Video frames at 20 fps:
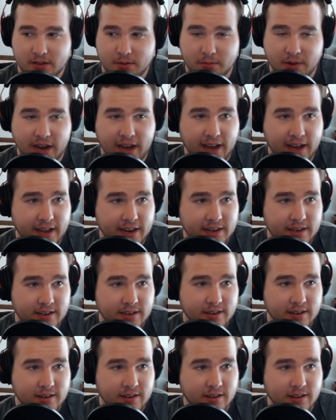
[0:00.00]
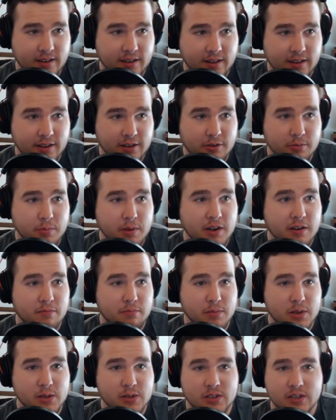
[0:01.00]
I'm going to add a little bit
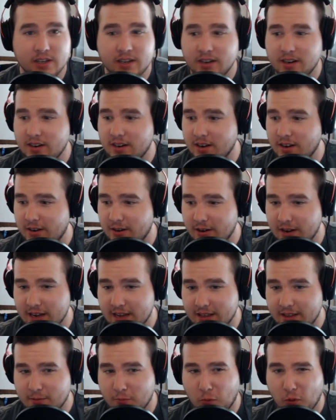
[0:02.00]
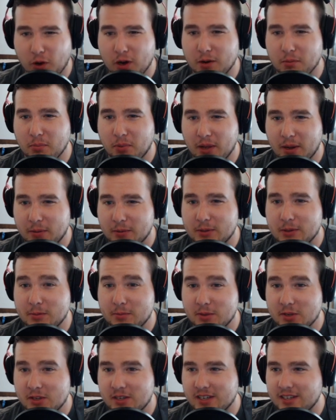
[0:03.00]
of music underneath, and we're going to play with the
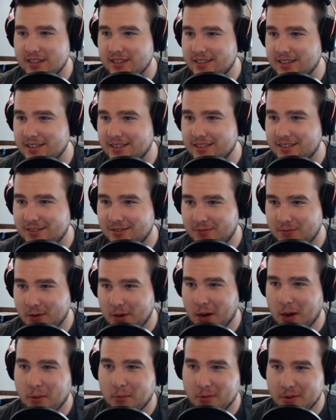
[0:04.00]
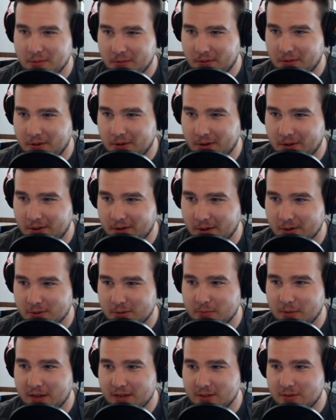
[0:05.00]
music, figure out what
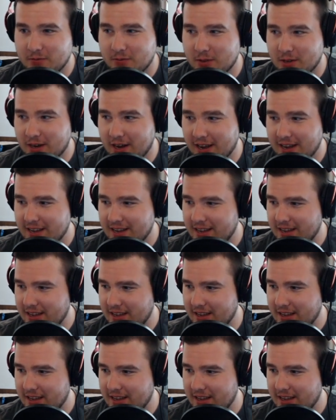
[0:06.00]
goes best for the night.